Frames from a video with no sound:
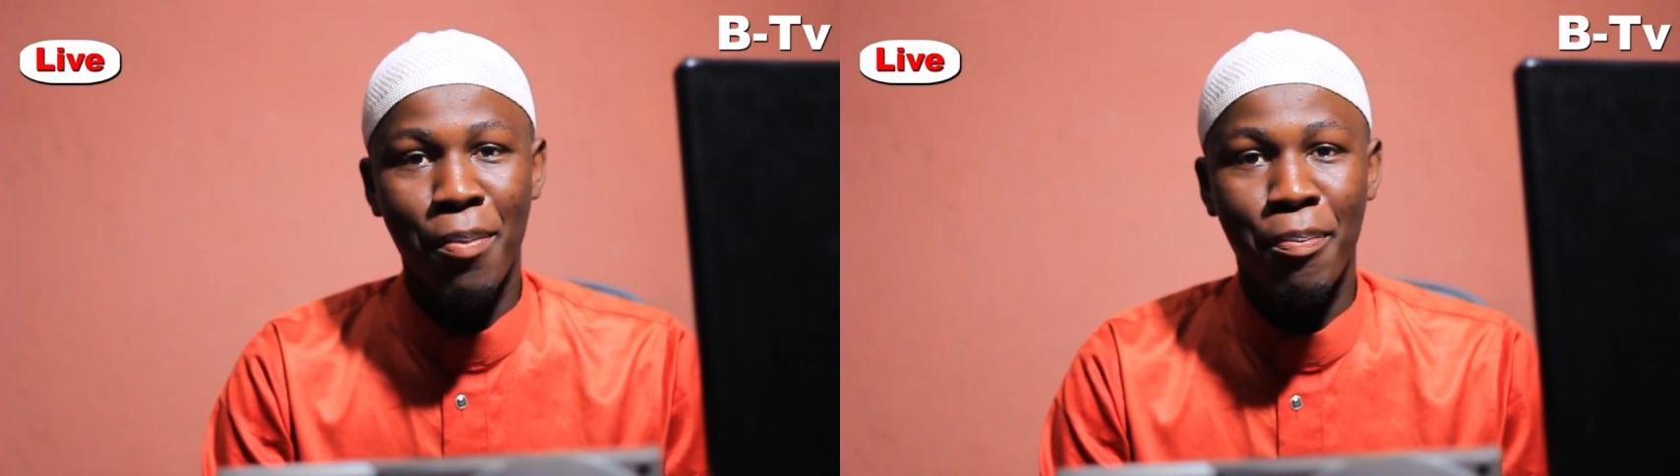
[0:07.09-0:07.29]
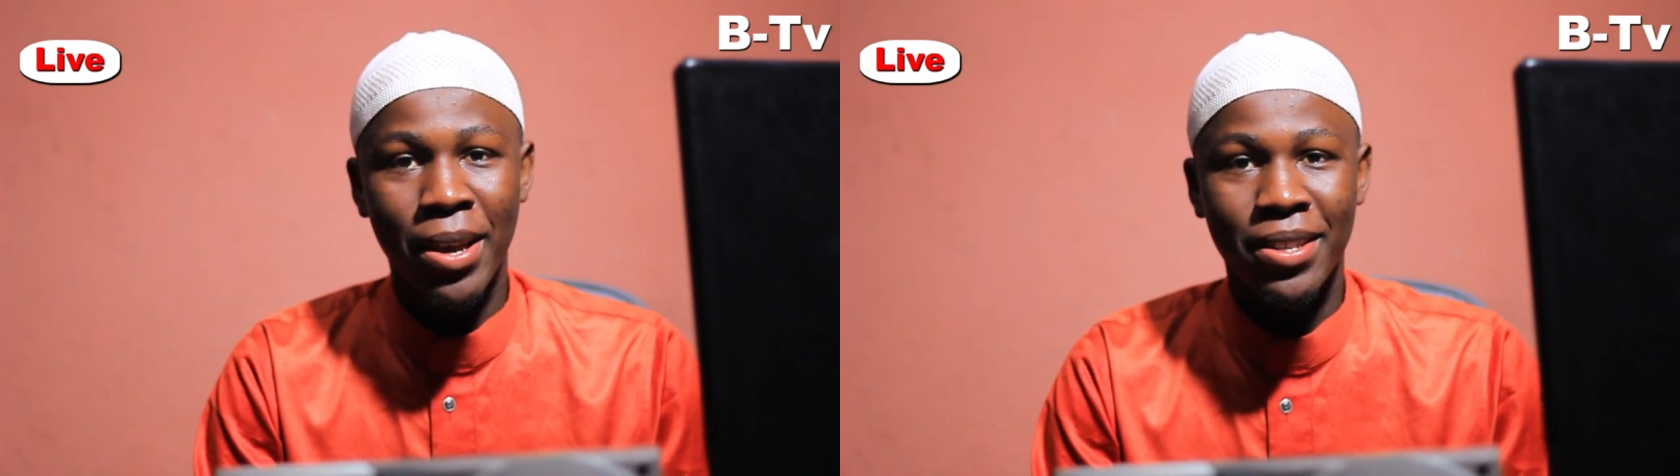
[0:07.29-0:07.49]
a
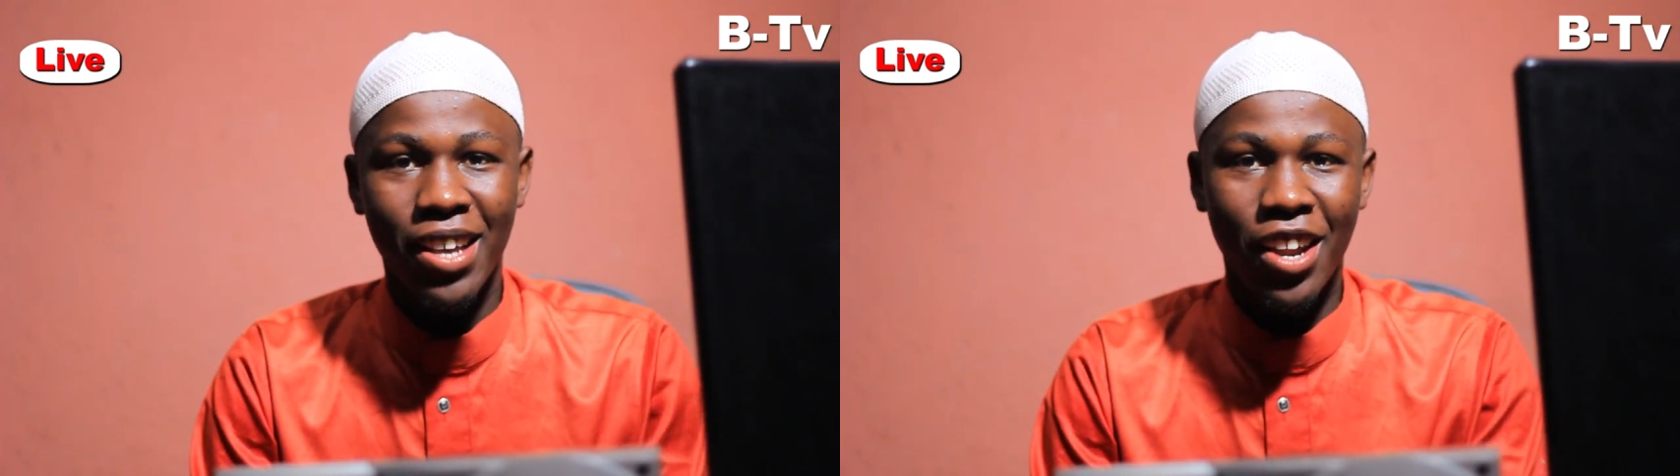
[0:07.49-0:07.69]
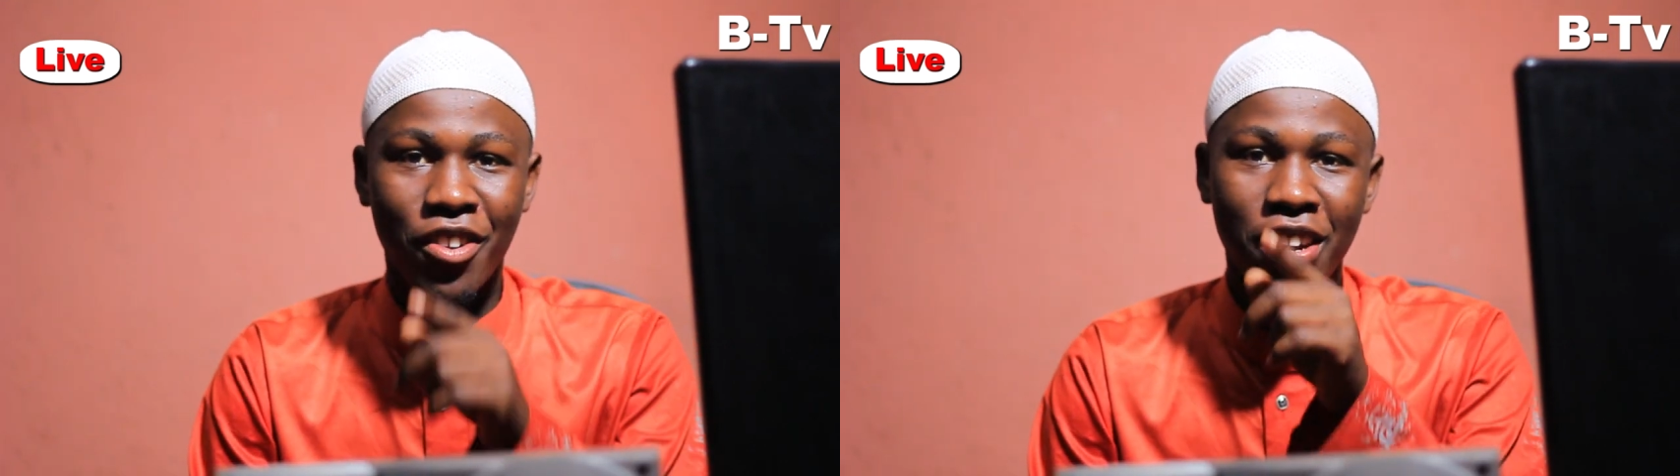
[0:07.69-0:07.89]
pace
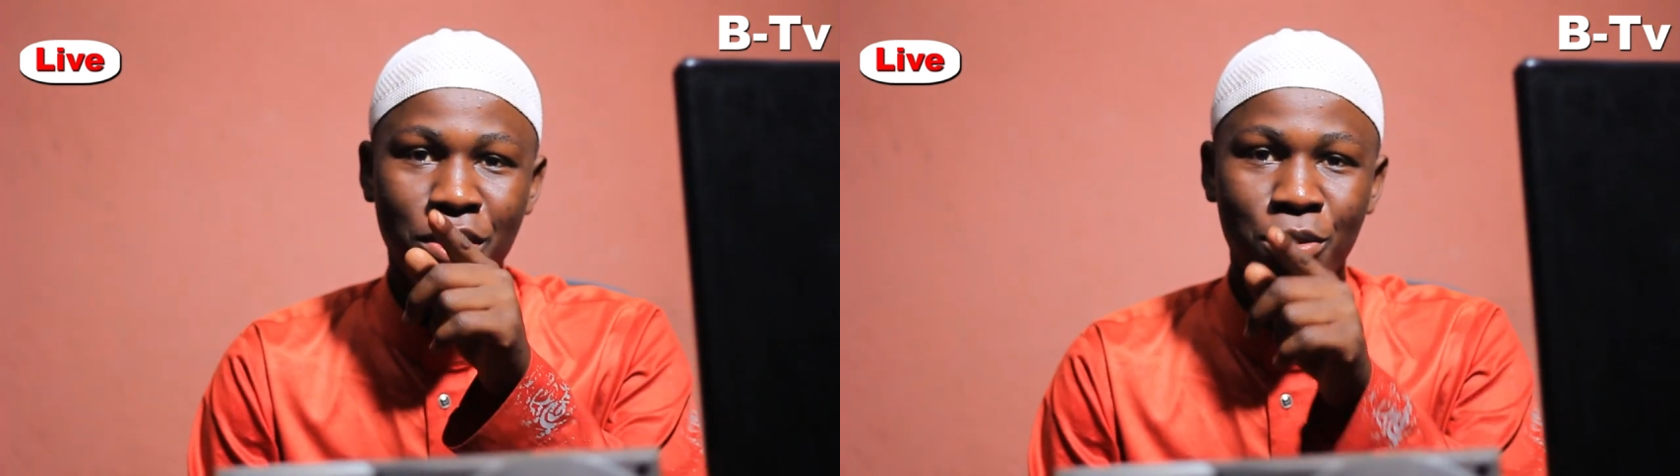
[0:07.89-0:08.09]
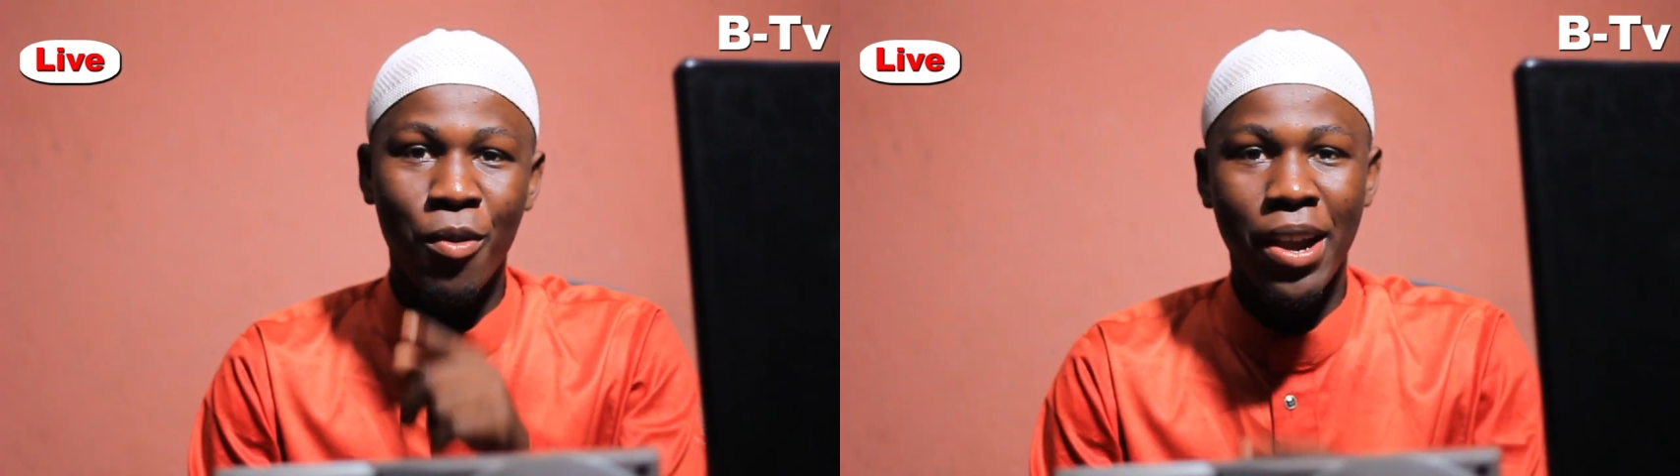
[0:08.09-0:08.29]
and you
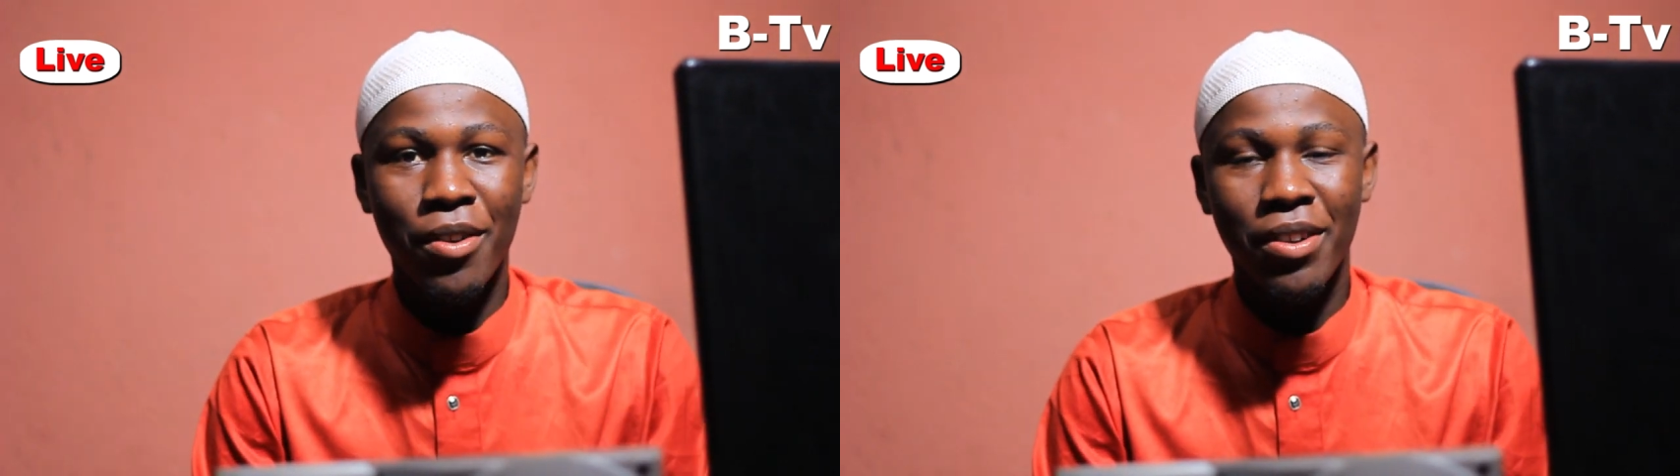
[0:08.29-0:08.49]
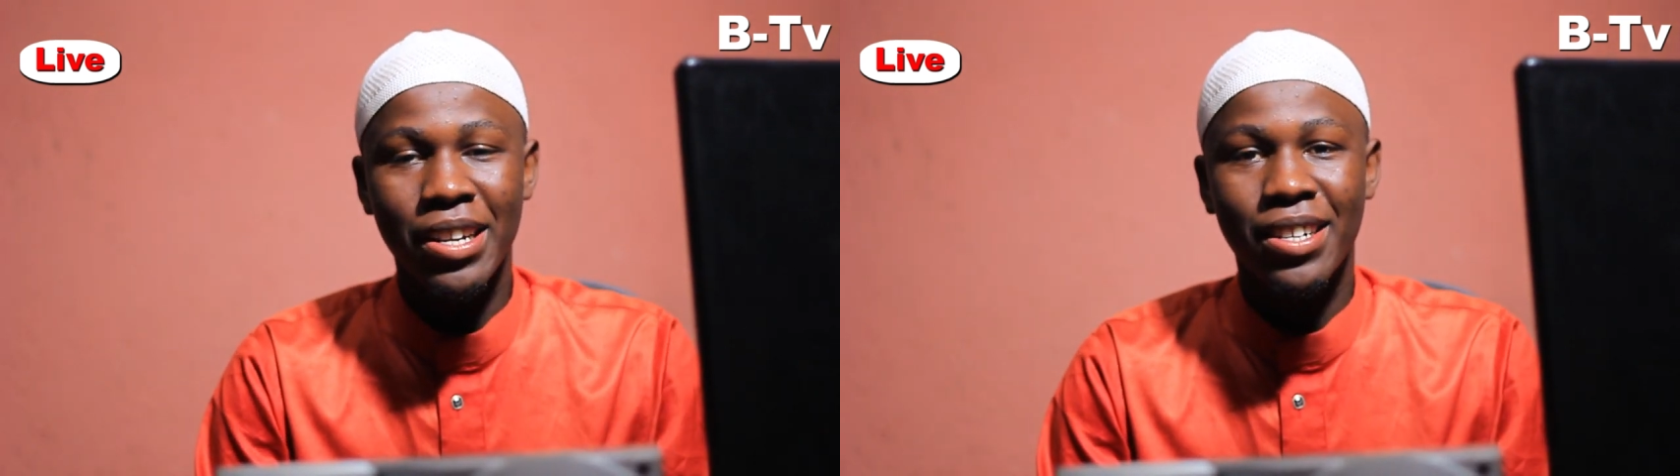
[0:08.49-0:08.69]
need to
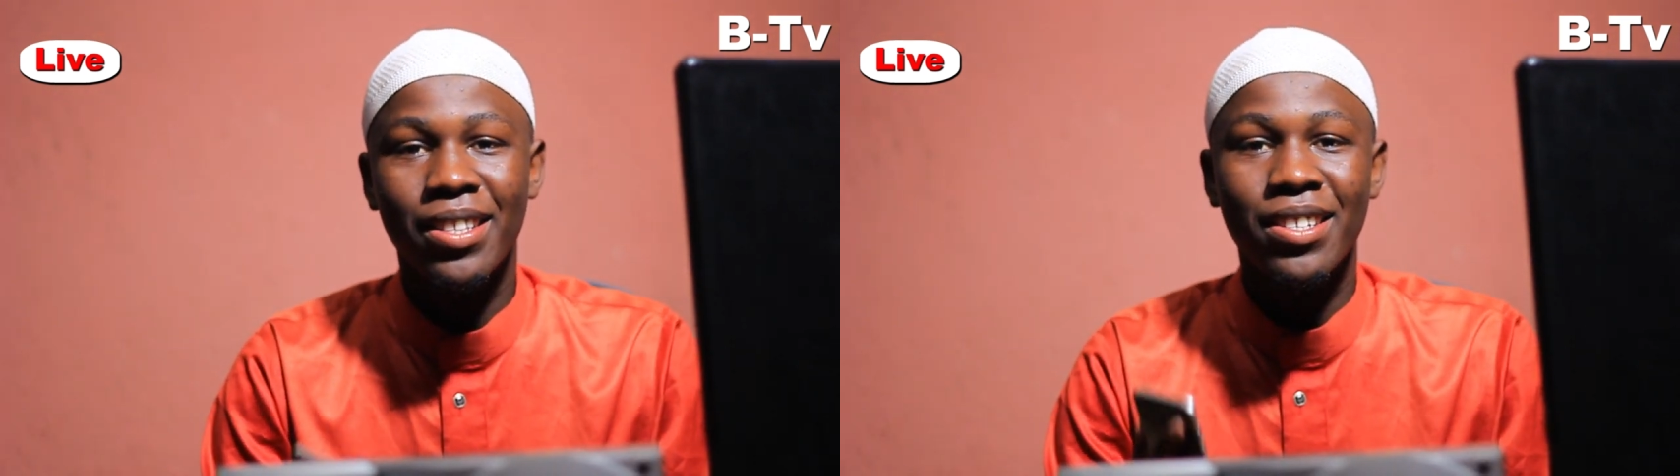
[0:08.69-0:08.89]
whine on it.